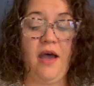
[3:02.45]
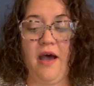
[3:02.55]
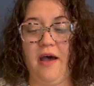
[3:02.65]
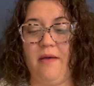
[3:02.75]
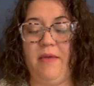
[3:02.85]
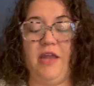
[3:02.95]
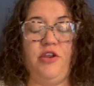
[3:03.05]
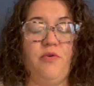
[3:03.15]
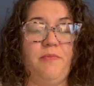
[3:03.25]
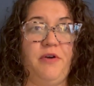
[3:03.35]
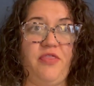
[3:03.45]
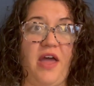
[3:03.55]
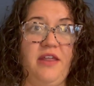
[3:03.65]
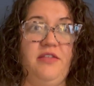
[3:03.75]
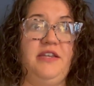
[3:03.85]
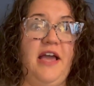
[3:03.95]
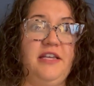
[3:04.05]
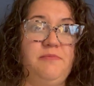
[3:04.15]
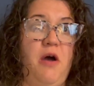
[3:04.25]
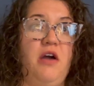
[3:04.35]
And you would put that in the
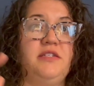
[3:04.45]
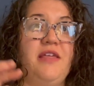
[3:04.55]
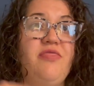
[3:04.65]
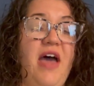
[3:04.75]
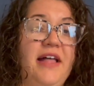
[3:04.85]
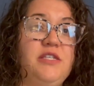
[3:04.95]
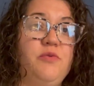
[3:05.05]
text box, and that's